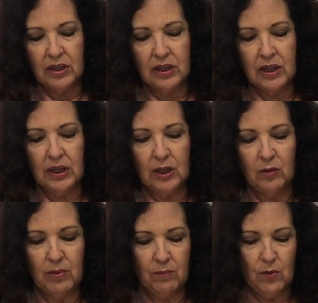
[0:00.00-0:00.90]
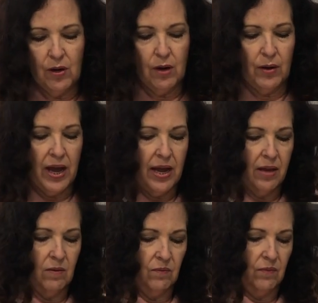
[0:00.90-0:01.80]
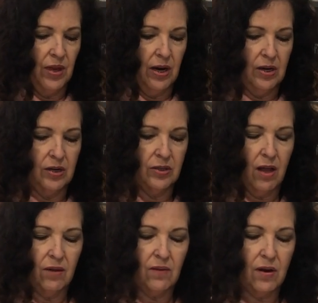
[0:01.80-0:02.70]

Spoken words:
just a little bit more. Okay, there's all of our